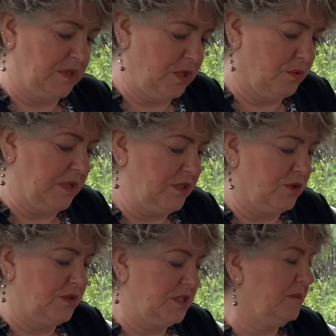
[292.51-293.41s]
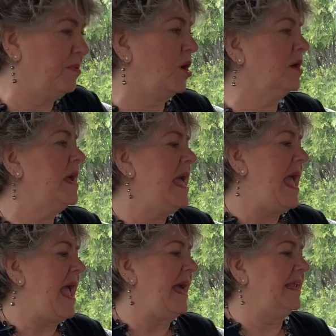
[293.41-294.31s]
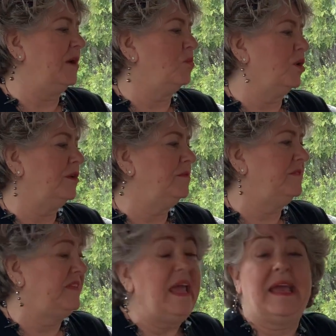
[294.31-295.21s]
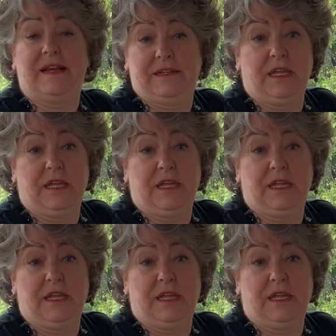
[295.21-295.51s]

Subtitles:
you would use the book, and it would ding.